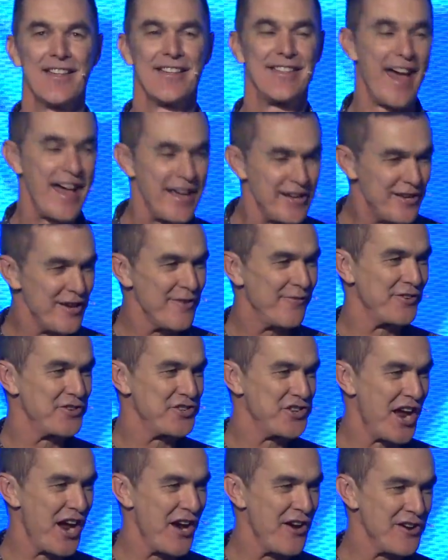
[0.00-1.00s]
Thank you for
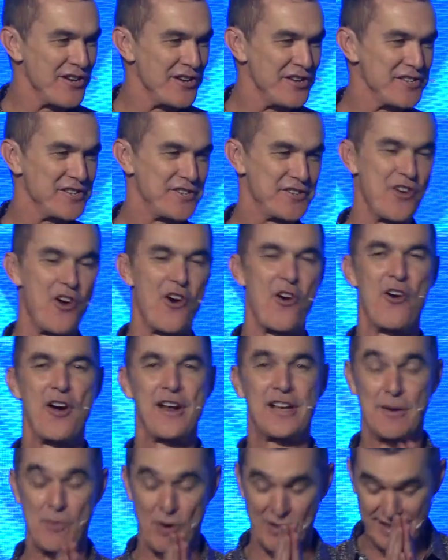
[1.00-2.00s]
sharing your story.
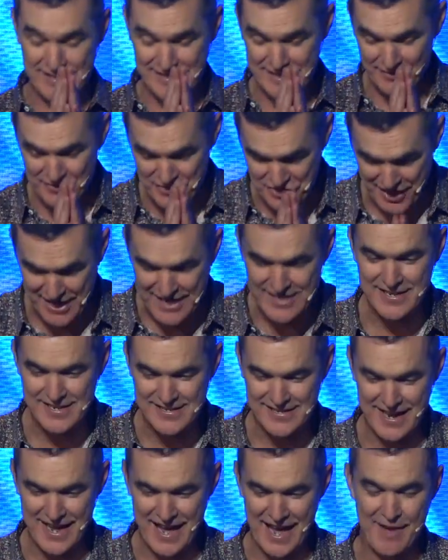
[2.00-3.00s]
Come on, let's give
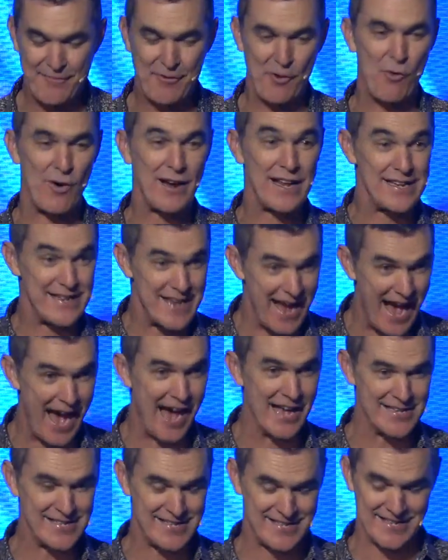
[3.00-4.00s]
Jesus a hand for what he
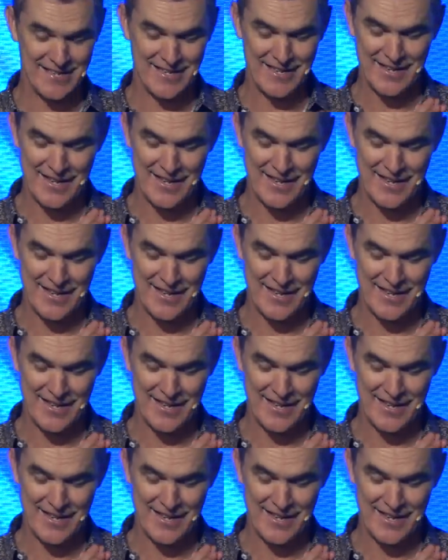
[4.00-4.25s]
does.